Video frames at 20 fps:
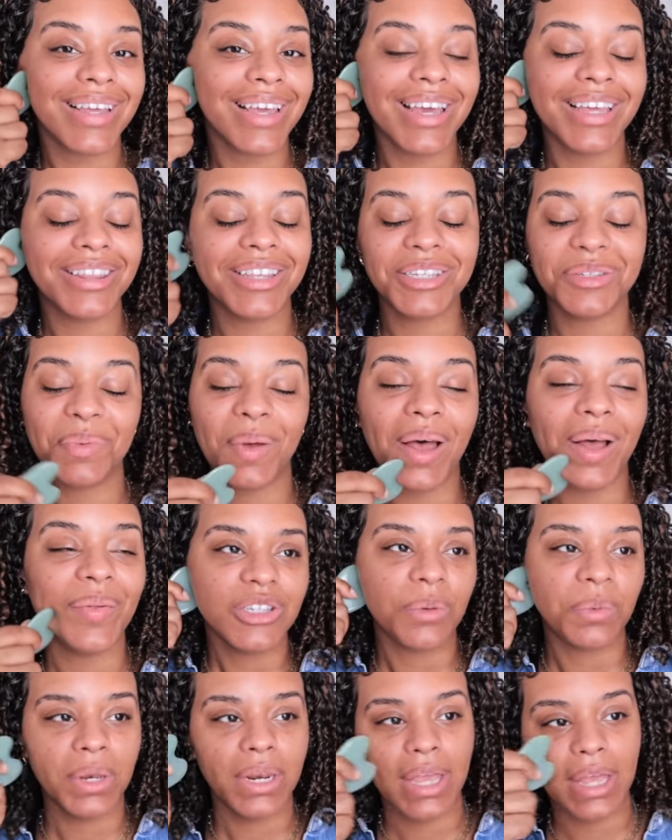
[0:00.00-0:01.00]
It hit the spot. So
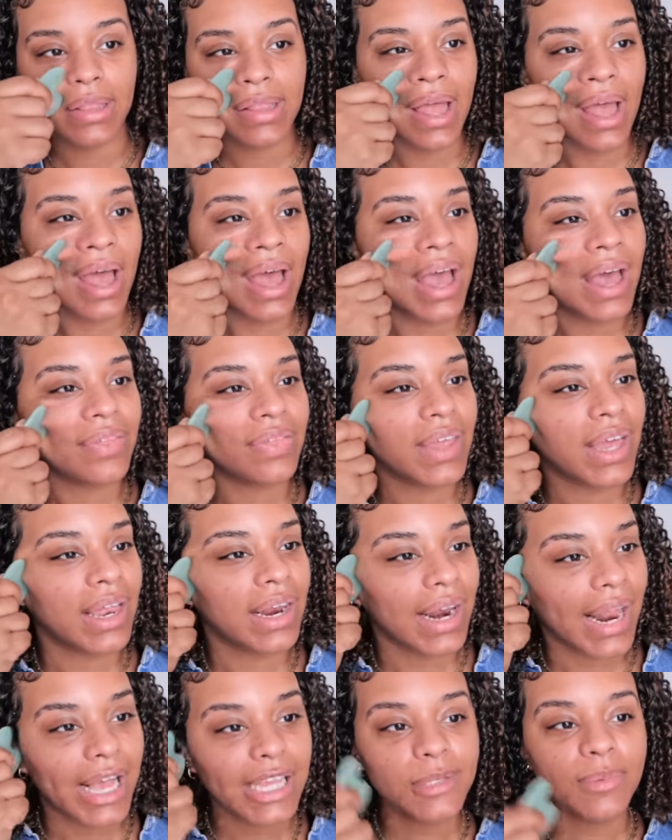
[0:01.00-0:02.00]
I'm gonna get that, and then
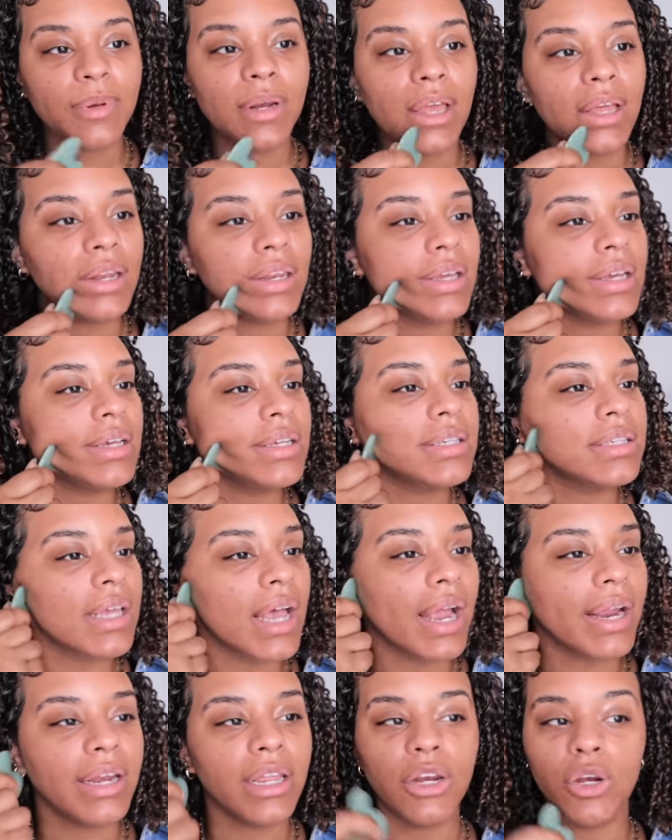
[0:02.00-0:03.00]
last but not least,
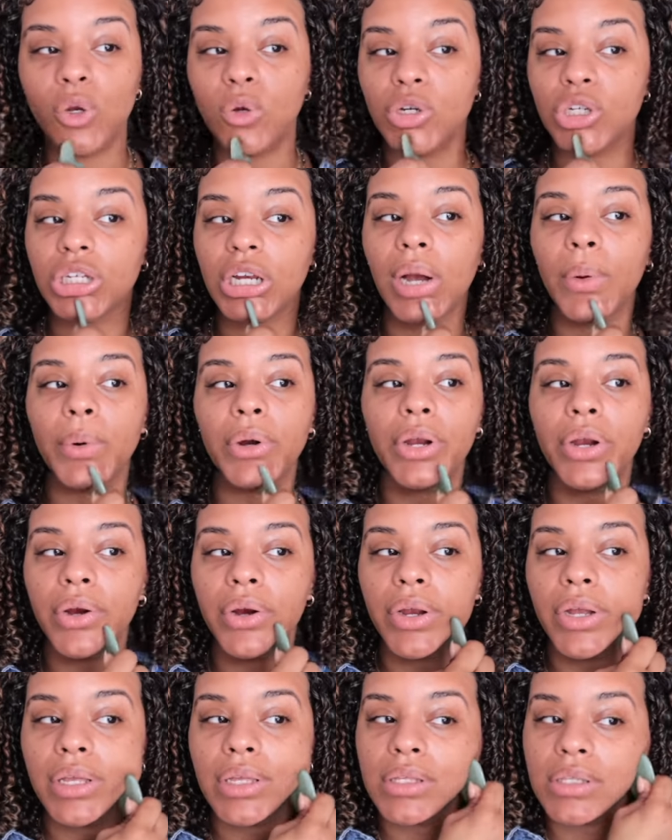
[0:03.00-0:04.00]
I need new shower
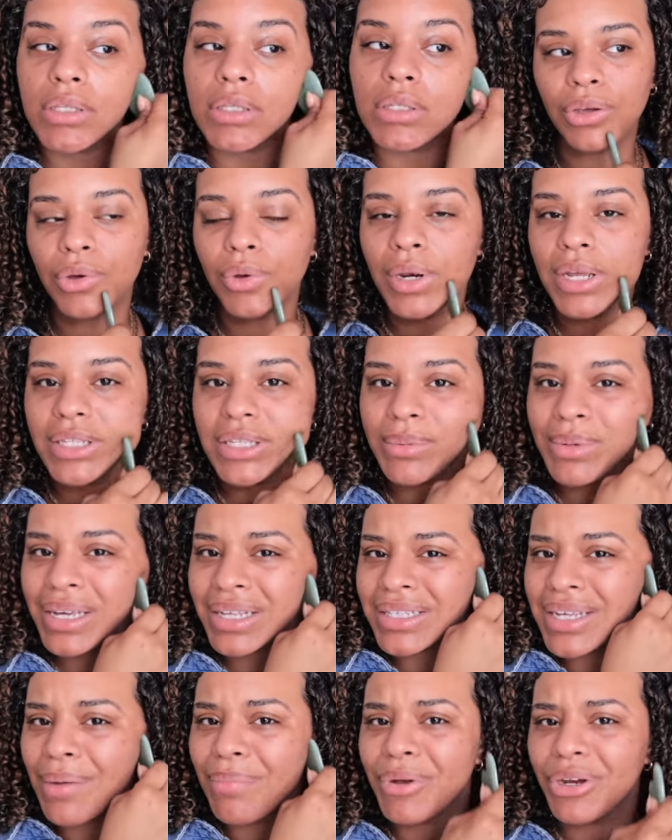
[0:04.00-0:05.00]
curtains. You need to be
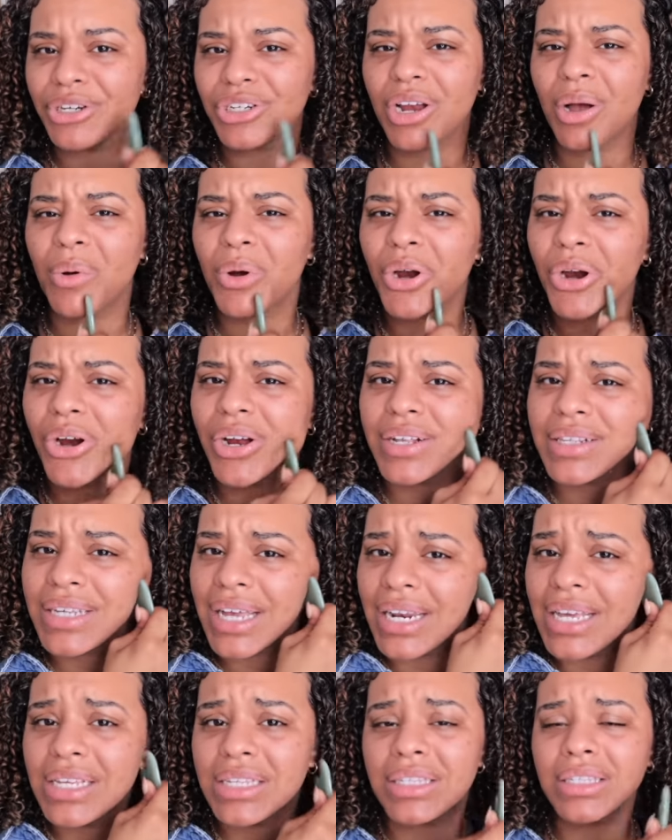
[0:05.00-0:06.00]
on top of your shower curtains,
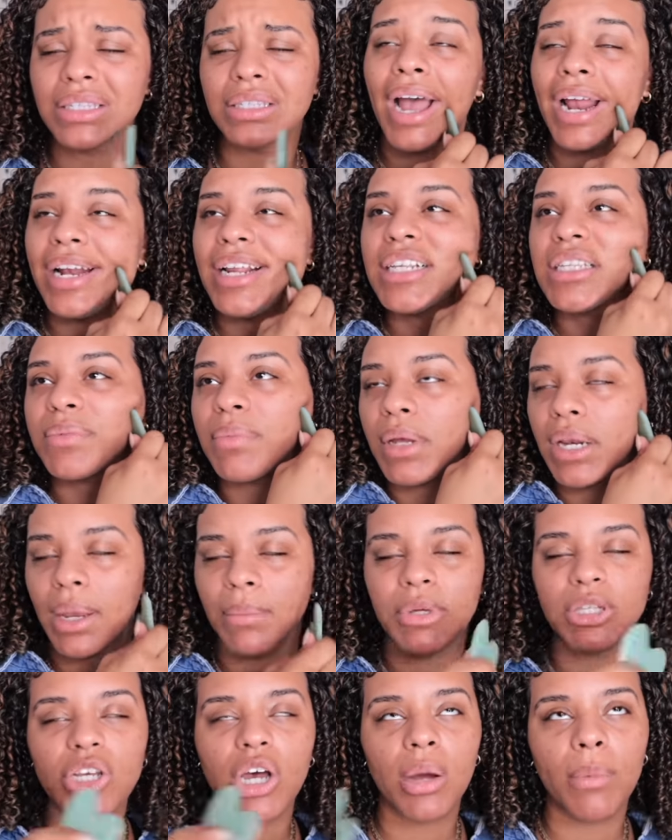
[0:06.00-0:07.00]
at least at least me. Let
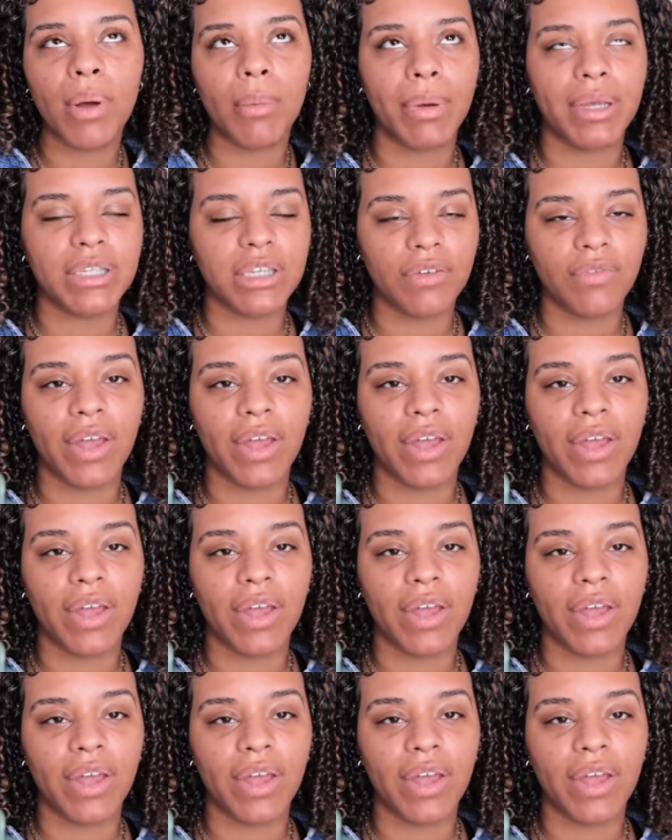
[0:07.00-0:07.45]
me talk about myself.